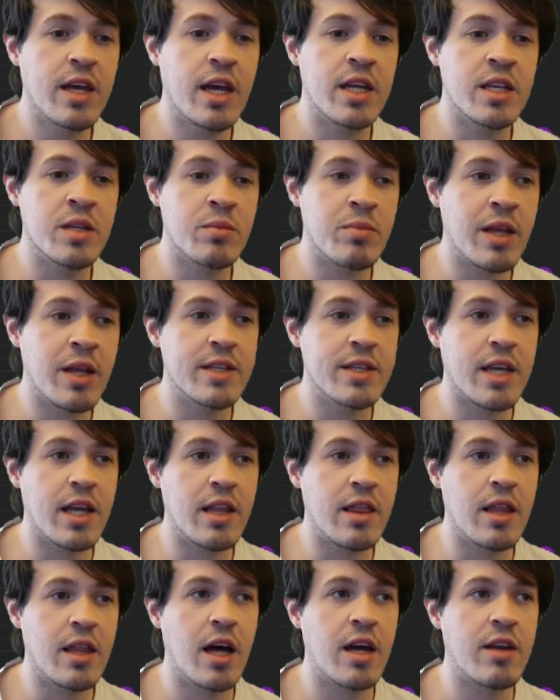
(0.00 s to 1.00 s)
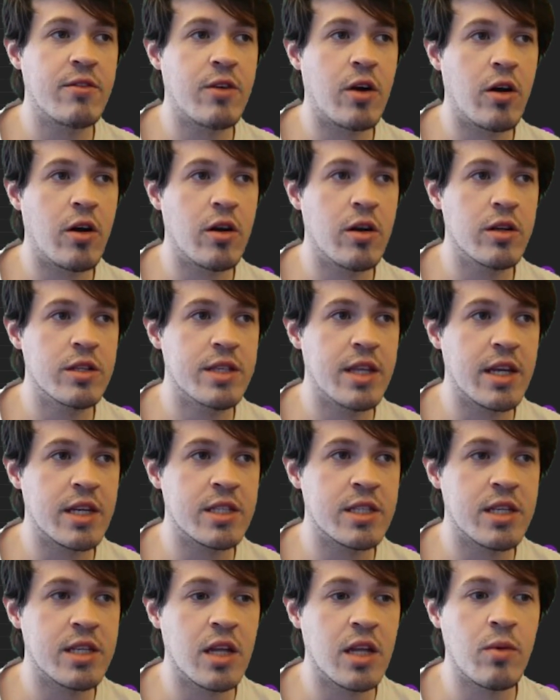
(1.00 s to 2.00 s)
and plays a lot of cards that
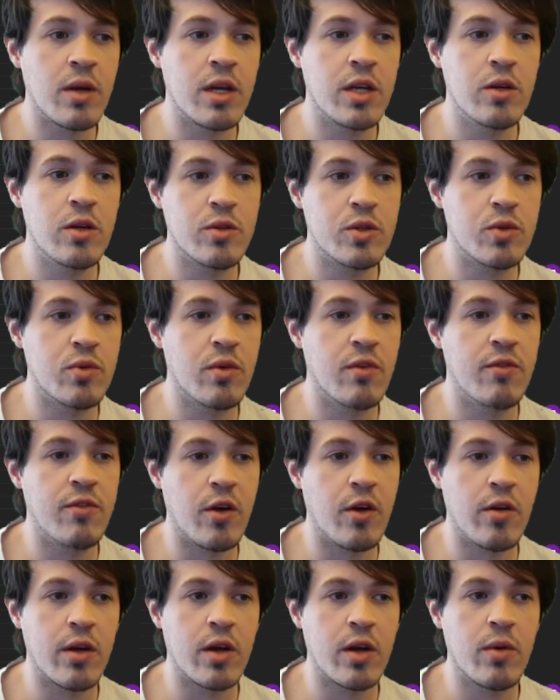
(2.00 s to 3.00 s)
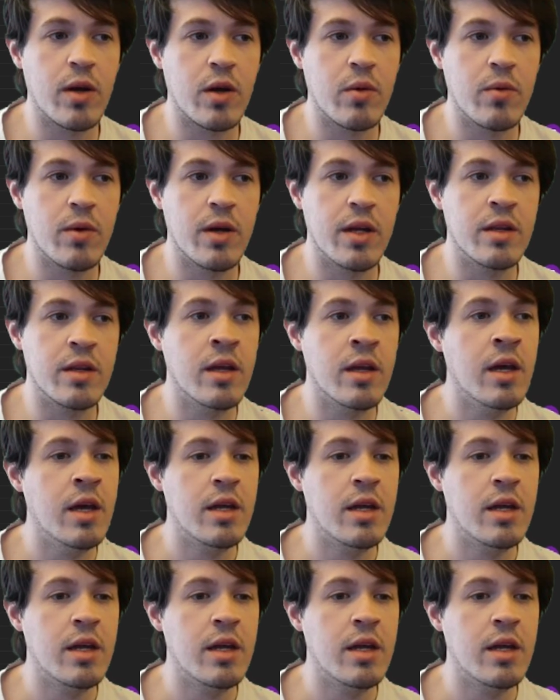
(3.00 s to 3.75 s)
accelerate you to a very quick win.